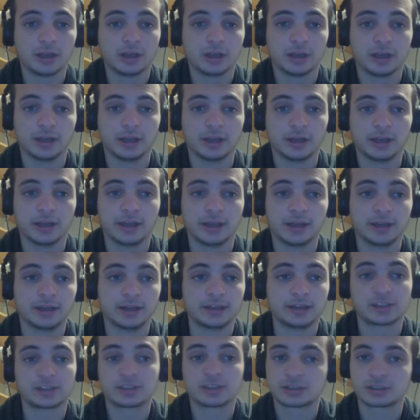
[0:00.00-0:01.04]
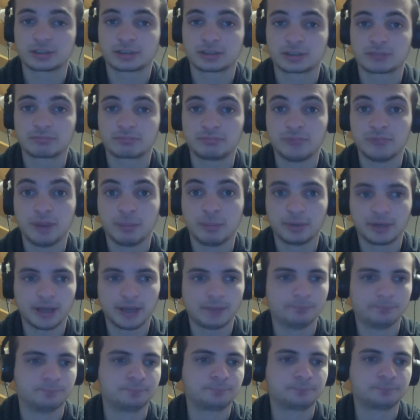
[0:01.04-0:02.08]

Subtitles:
and it's number 10.